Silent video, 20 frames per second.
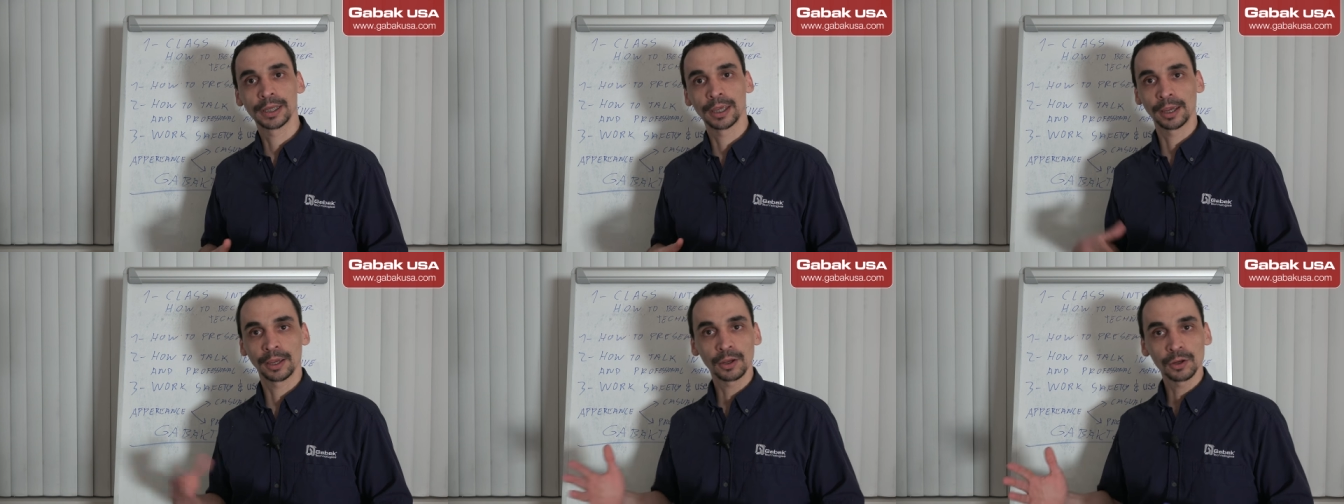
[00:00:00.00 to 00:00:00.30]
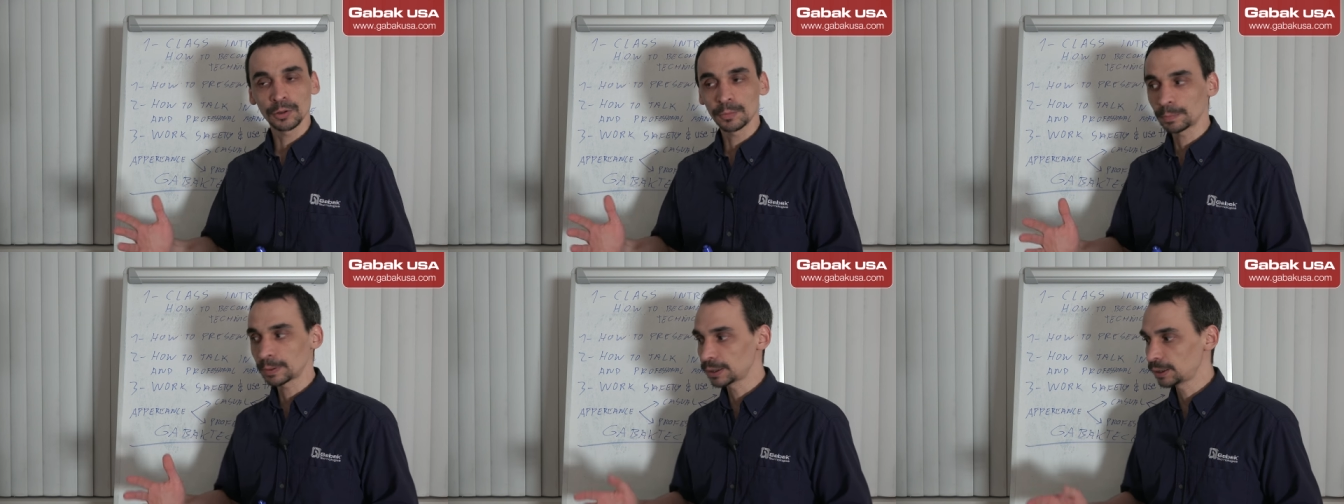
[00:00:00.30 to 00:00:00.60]
a
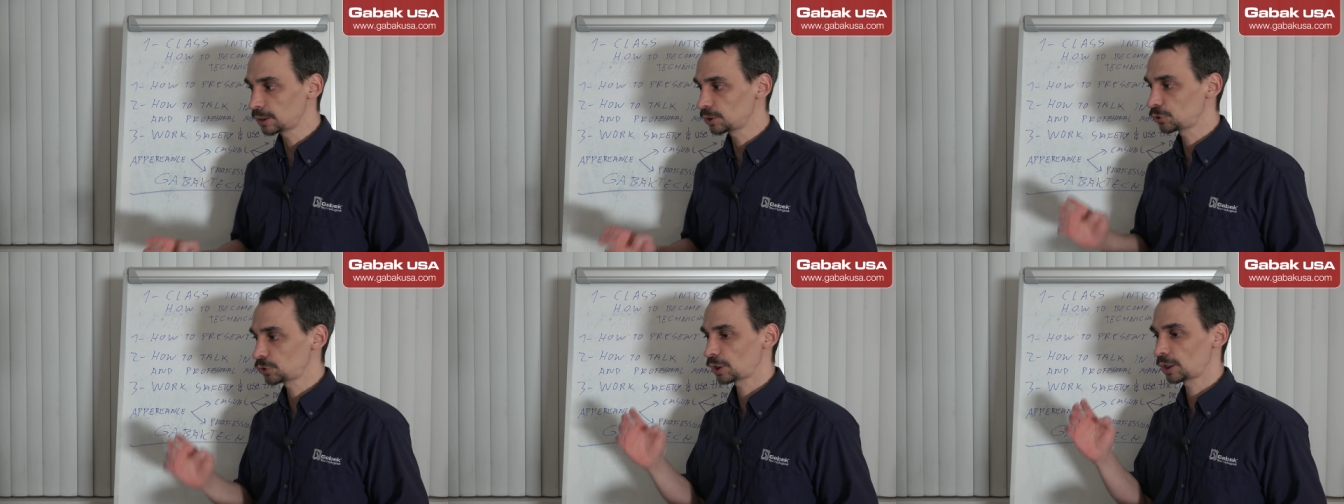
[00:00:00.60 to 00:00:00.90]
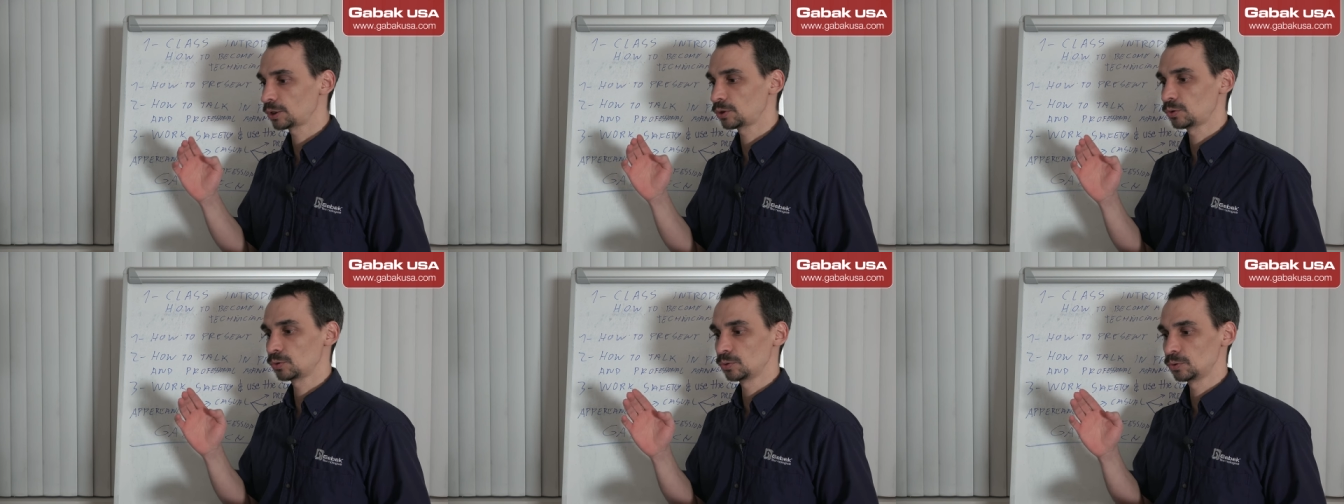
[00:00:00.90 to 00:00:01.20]
company, try
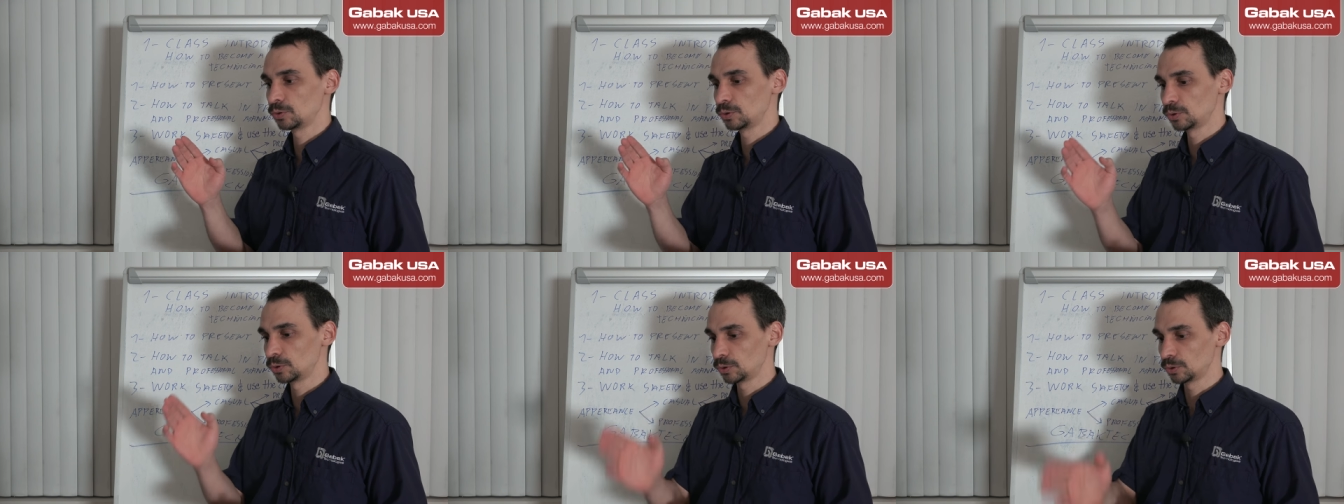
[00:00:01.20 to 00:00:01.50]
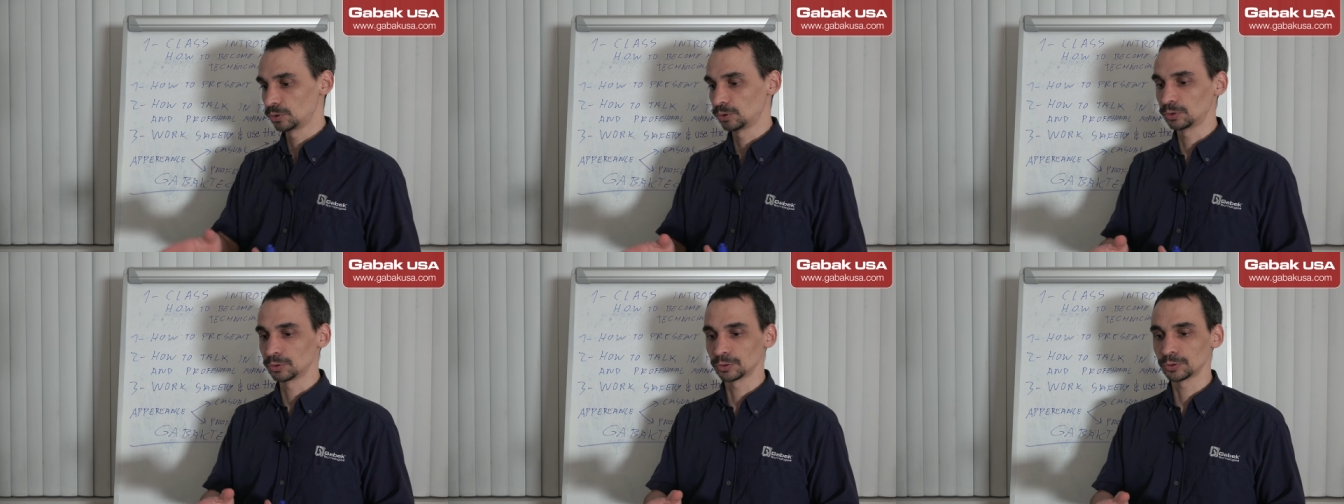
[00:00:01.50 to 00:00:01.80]

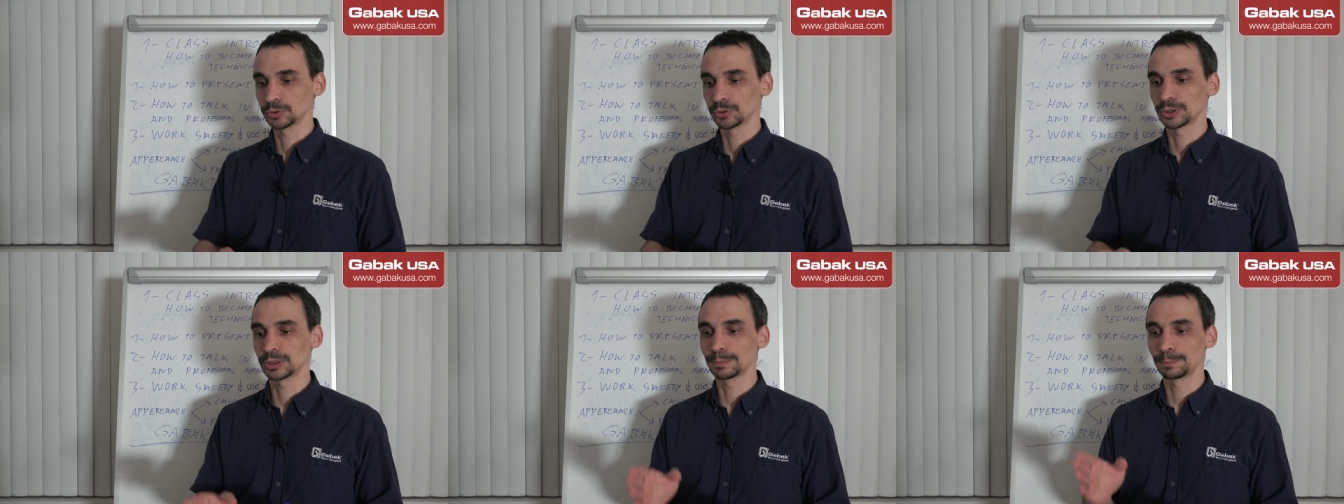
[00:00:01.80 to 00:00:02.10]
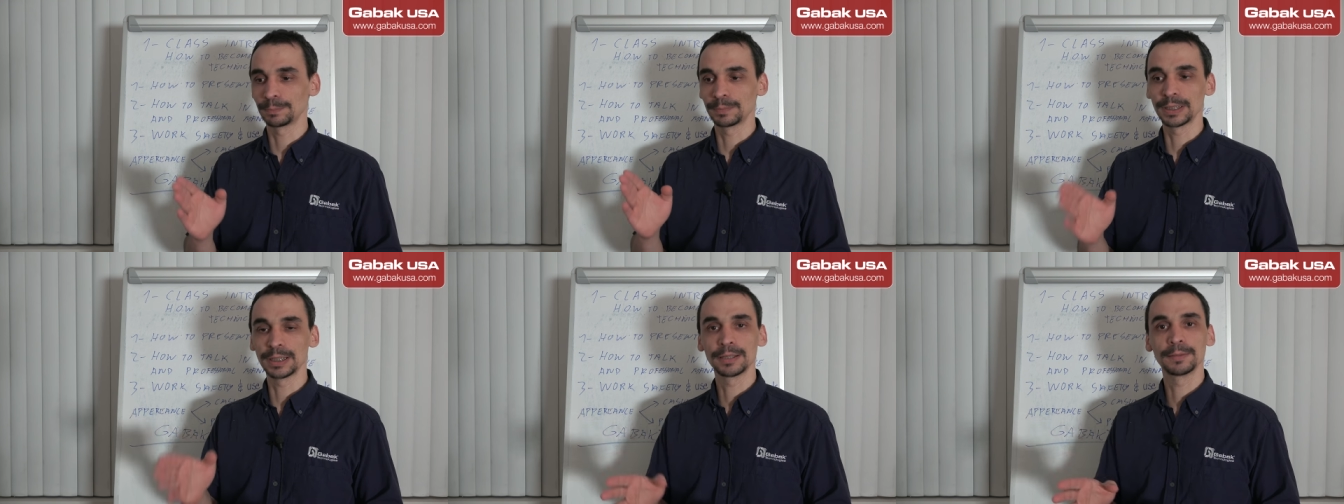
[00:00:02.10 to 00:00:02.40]
to
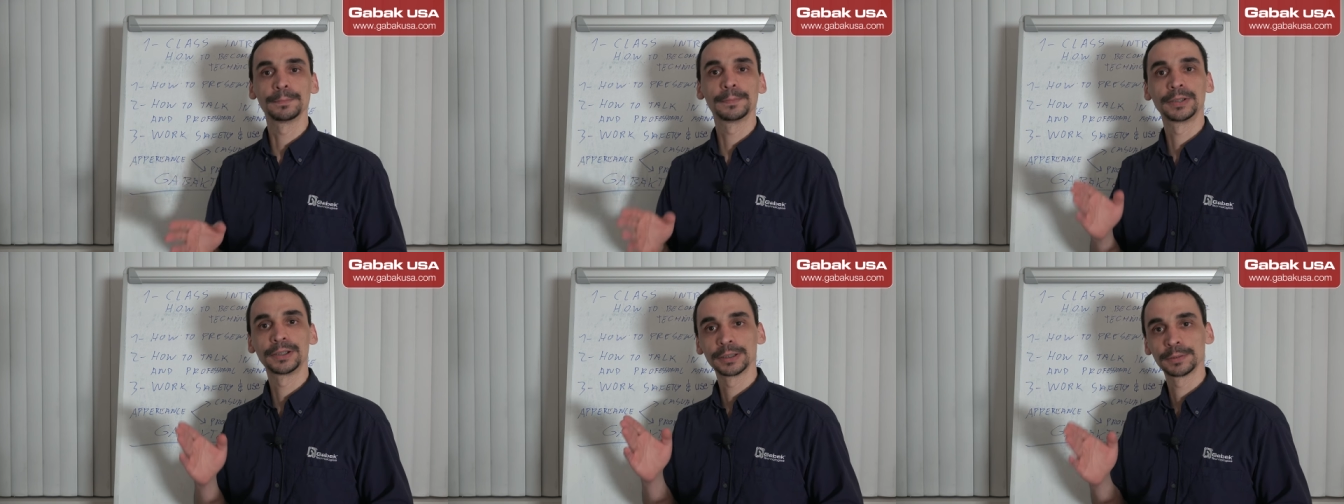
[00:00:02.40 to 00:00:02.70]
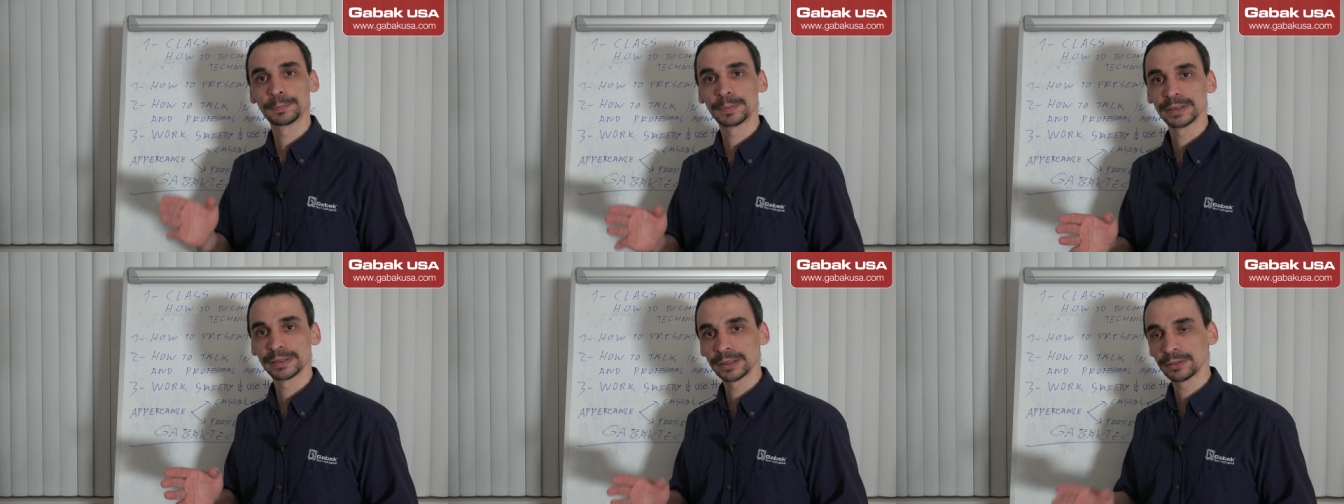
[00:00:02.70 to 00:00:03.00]
be very
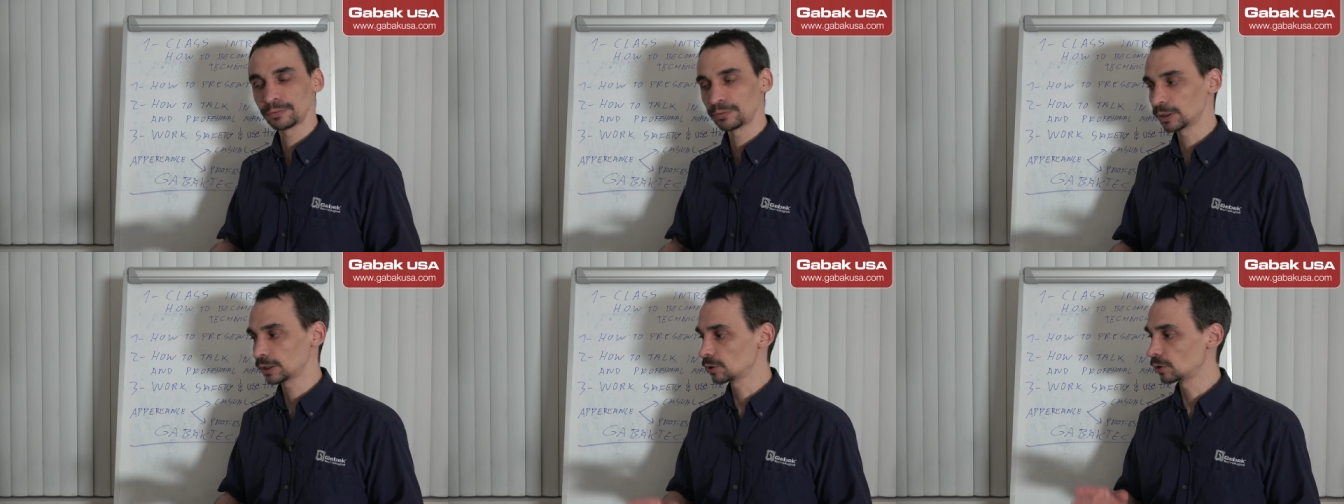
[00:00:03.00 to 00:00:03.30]
specific.